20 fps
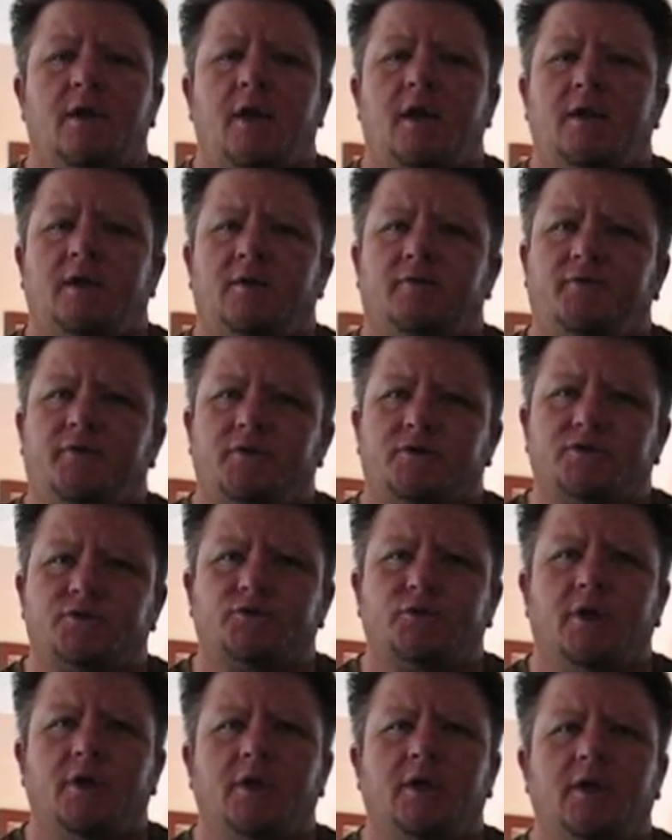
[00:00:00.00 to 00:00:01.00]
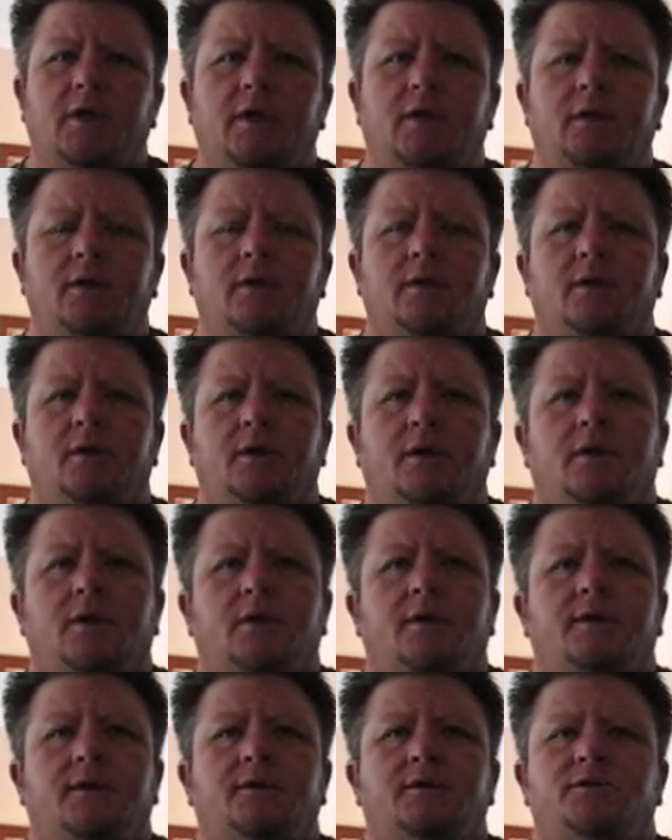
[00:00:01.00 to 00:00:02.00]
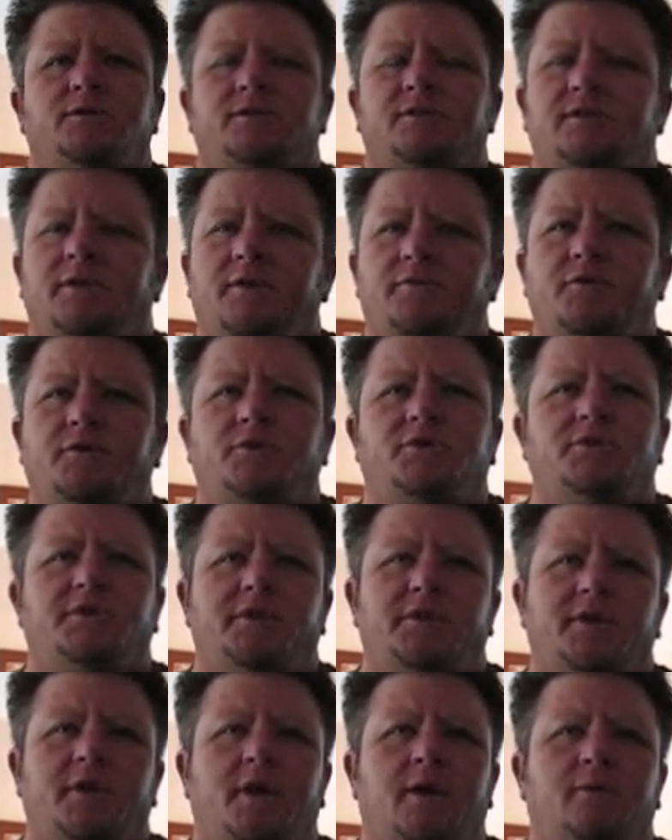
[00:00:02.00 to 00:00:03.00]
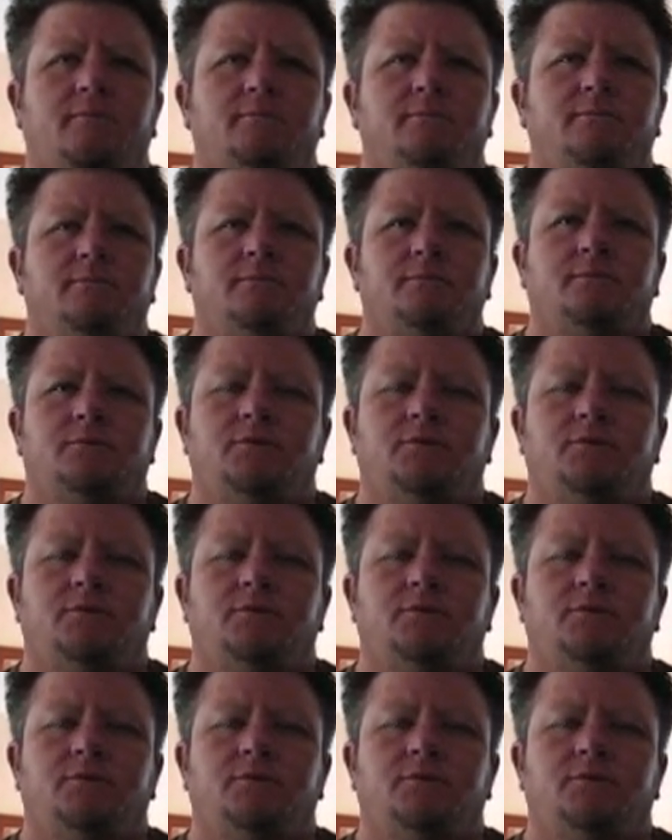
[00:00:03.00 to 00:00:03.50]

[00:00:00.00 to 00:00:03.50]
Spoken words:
And if you're struggling, just lift your chin up.